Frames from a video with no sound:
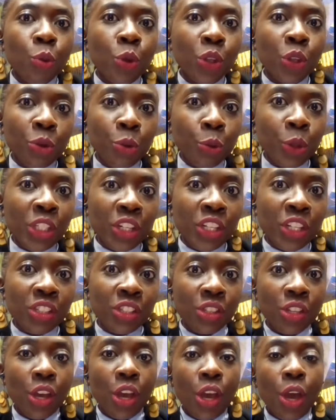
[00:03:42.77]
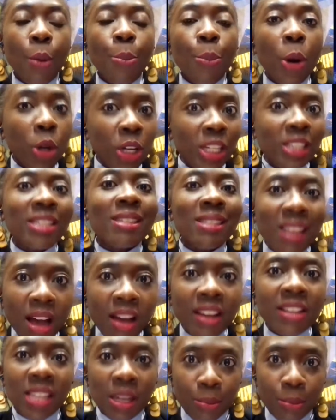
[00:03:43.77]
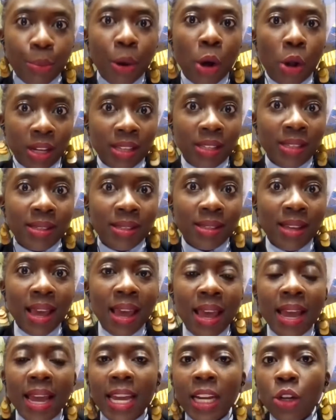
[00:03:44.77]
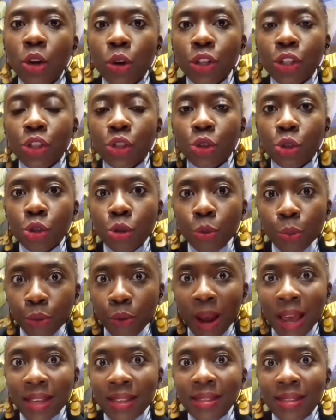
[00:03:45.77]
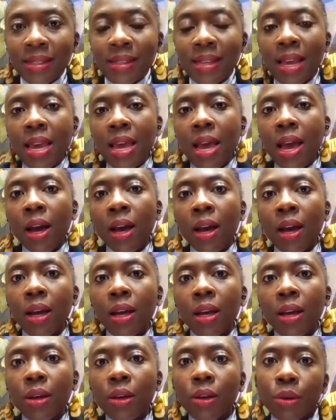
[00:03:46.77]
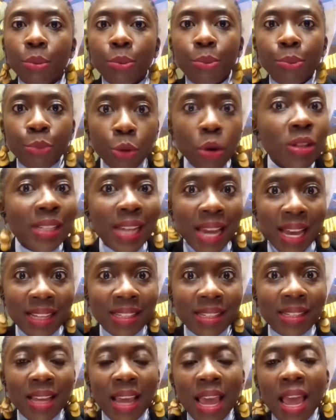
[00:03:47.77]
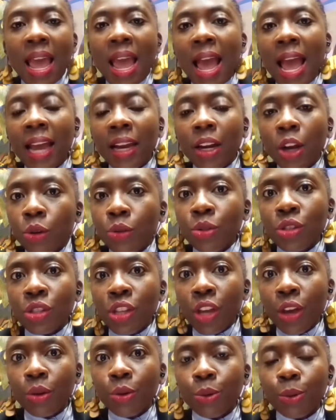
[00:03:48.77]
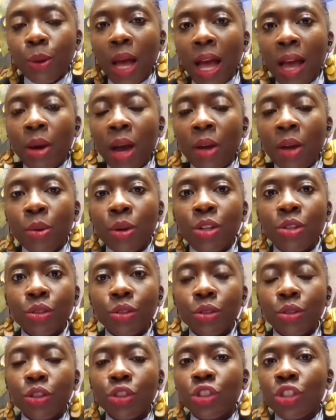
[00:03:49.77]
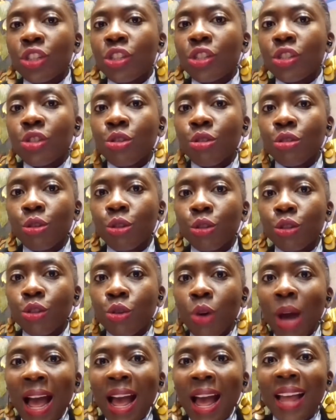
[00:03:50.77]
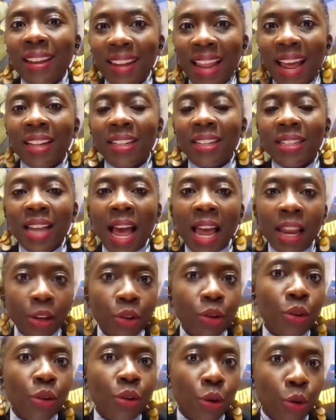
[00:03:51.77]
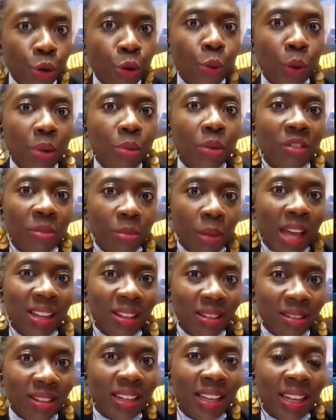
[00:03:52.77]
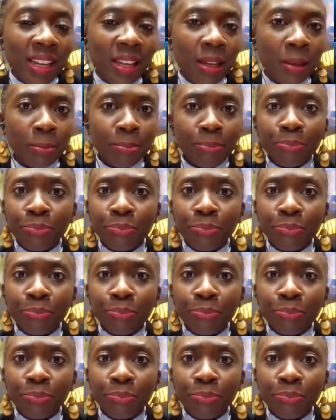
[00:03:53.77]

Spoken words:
which is politicizing police in order to suppress protest. And also, I want to just to add that I agree with my colleague